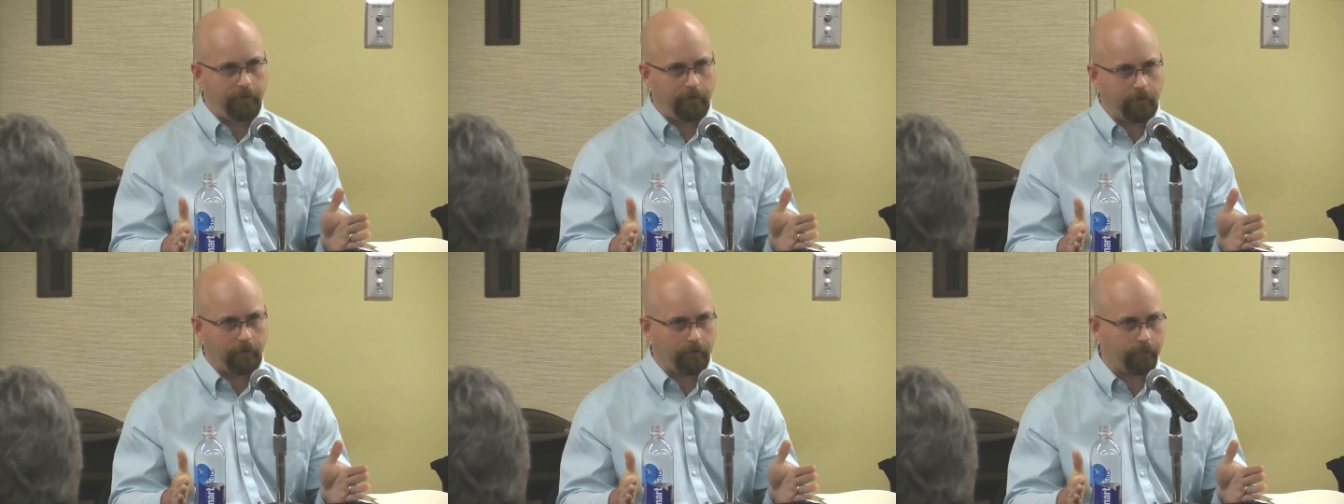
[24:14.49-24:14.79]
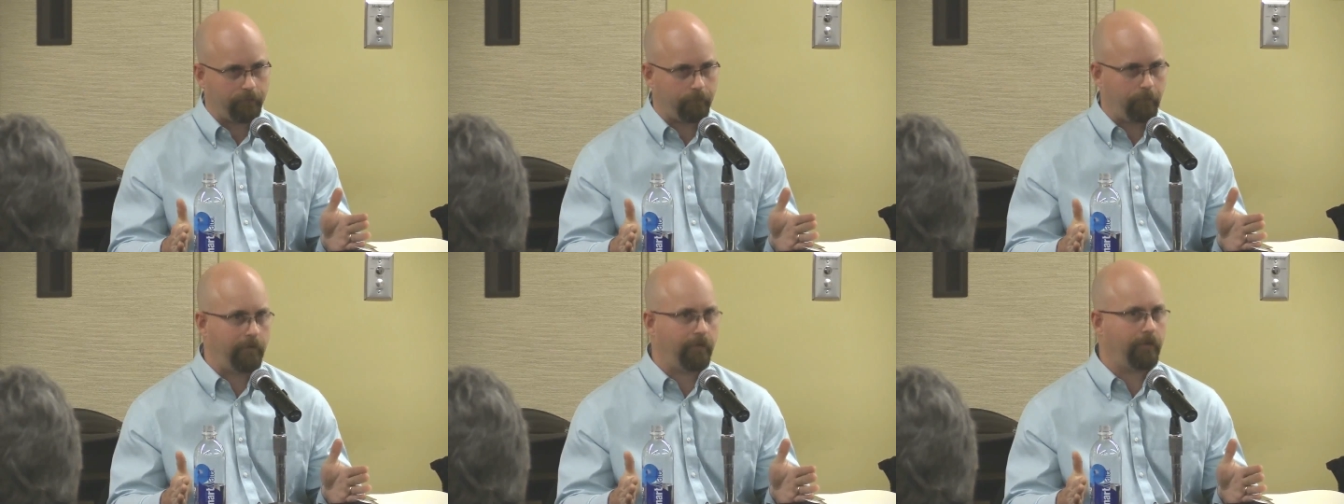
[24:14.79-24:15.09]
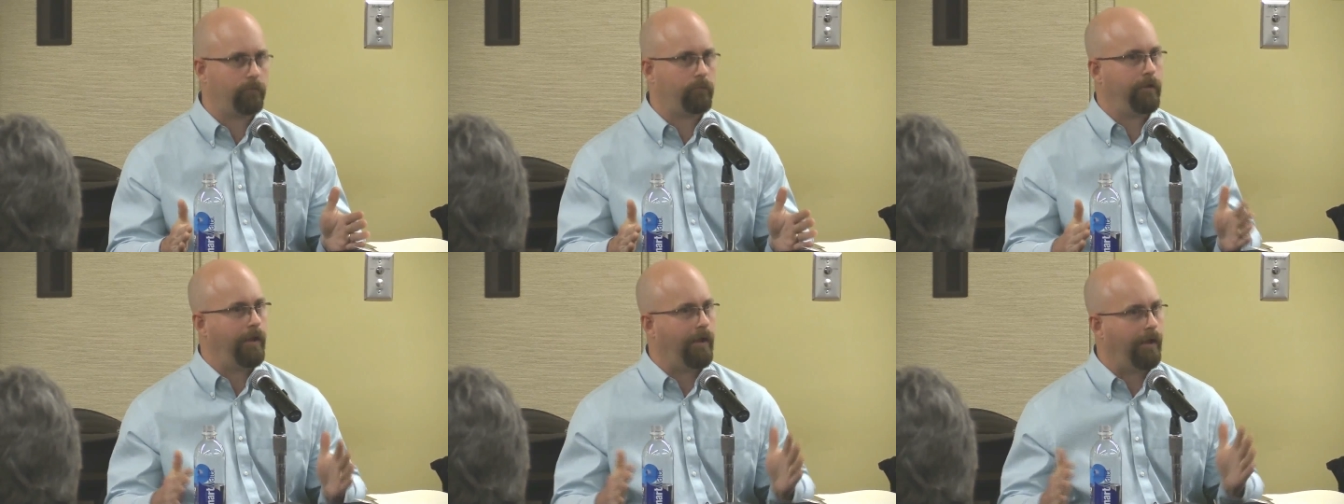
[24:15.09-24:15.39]
years
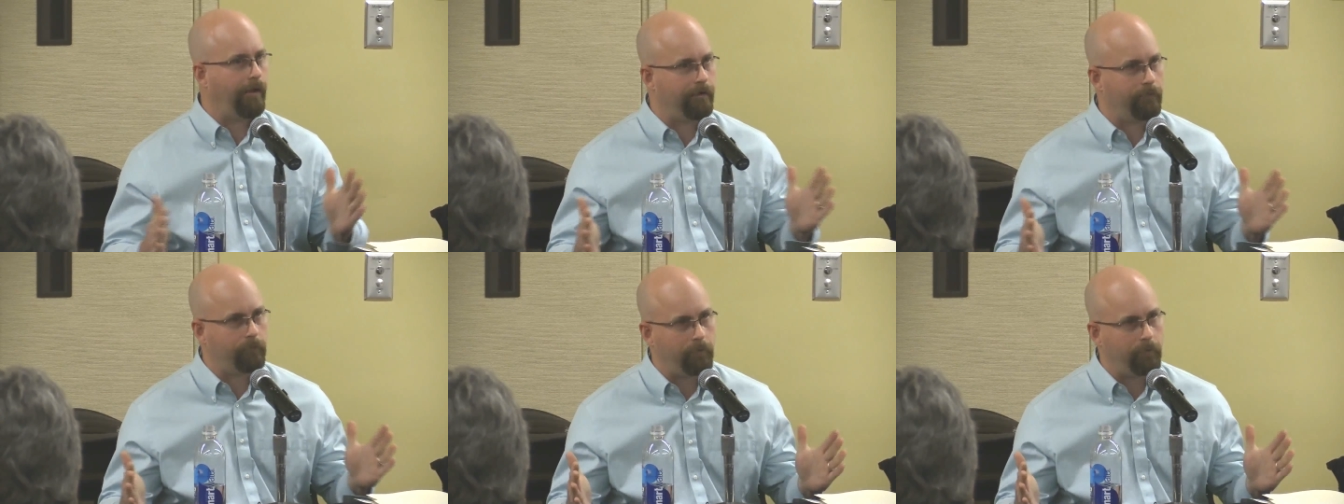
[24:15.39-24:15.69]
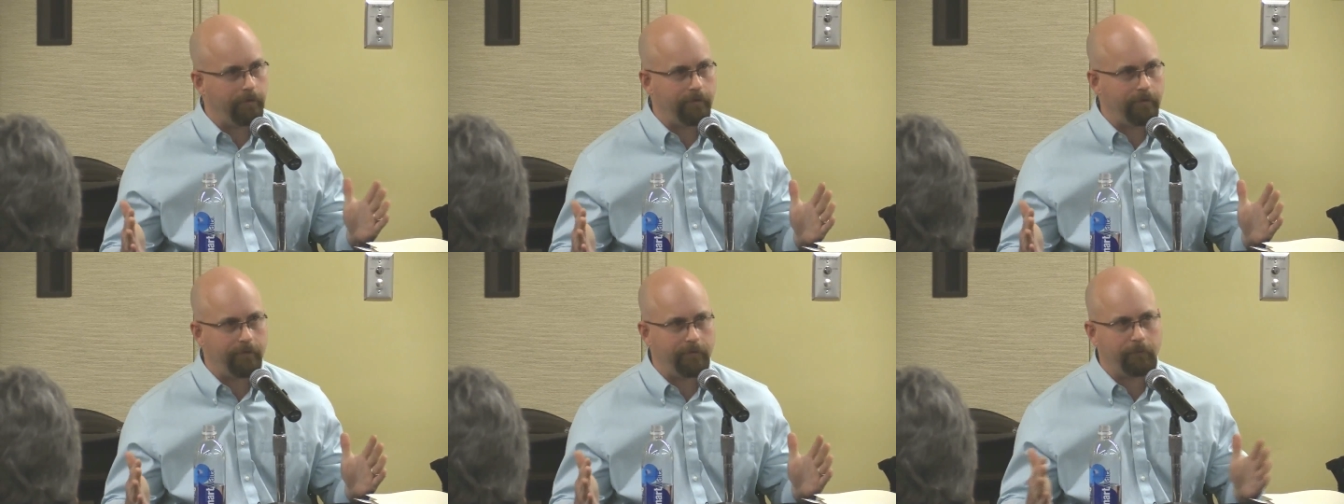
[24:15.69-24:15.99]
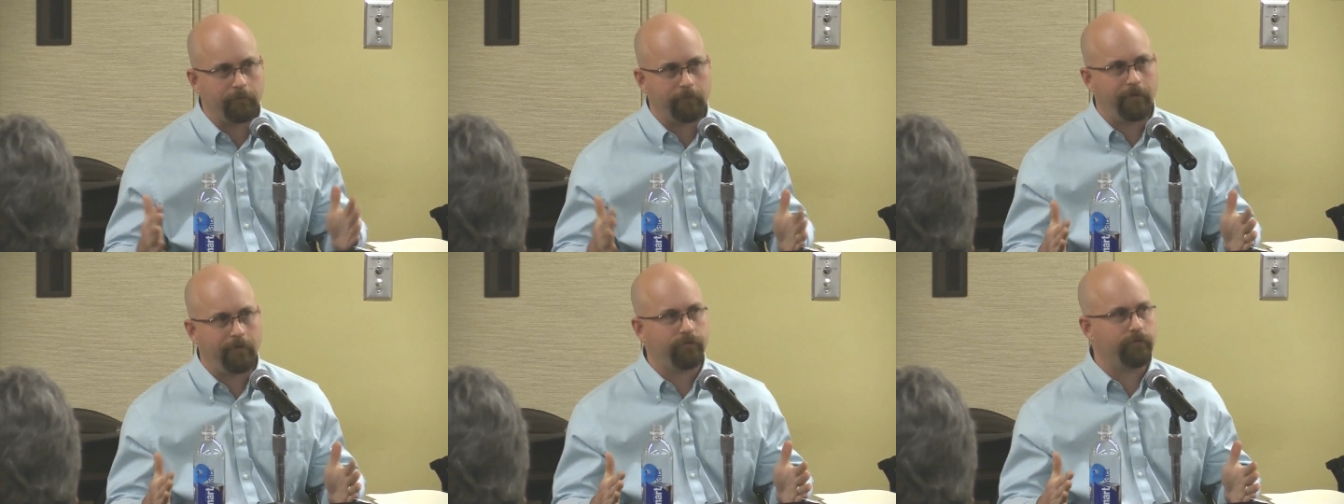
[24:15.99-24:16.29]
because we had
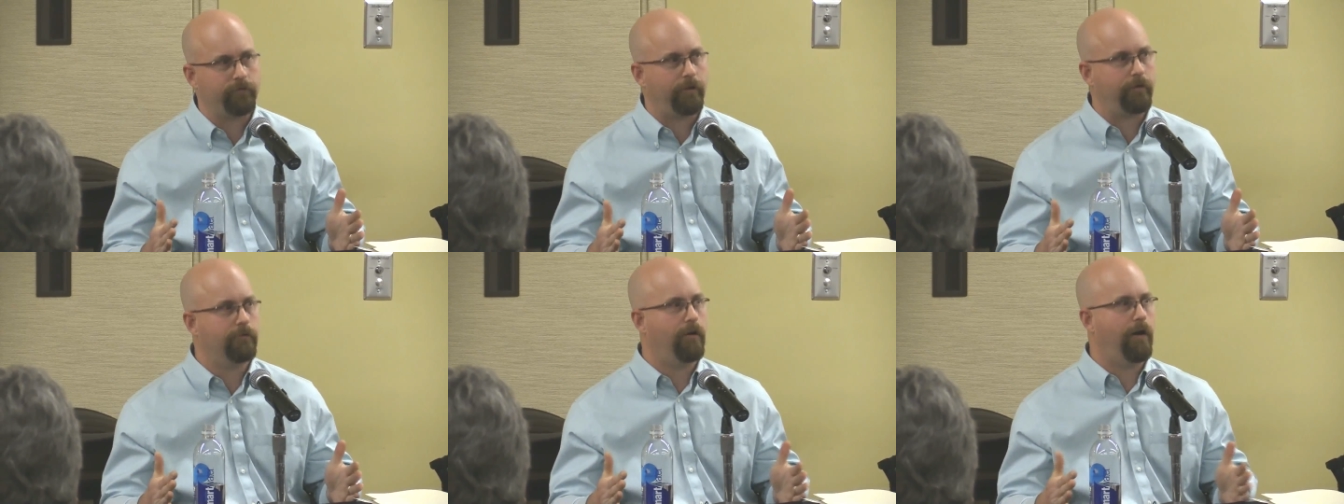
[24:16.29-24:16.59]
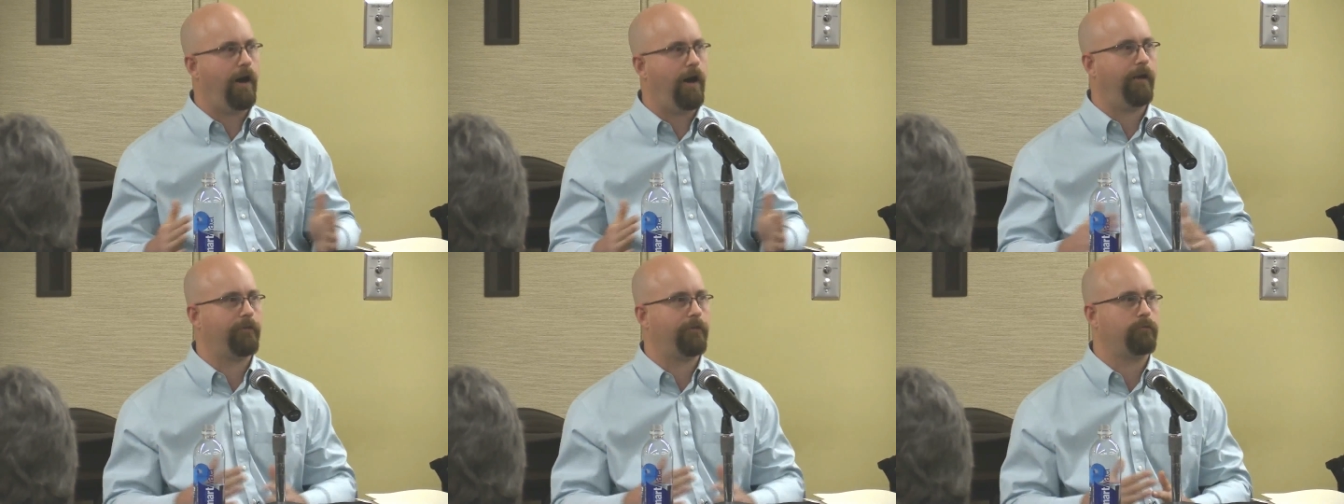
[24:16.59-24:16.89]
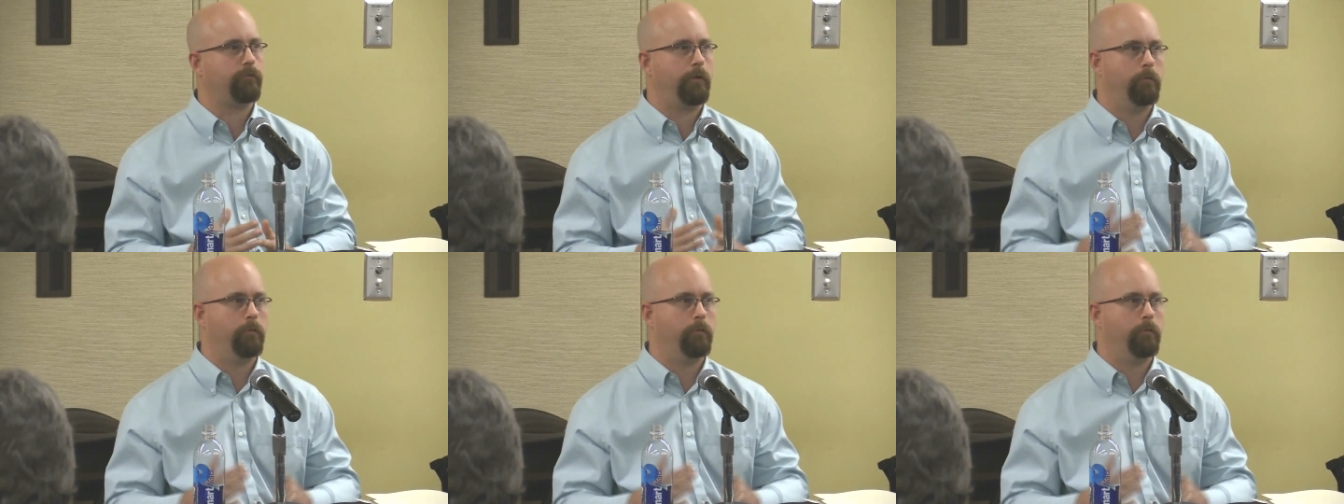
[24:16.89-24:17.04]
we originally lost,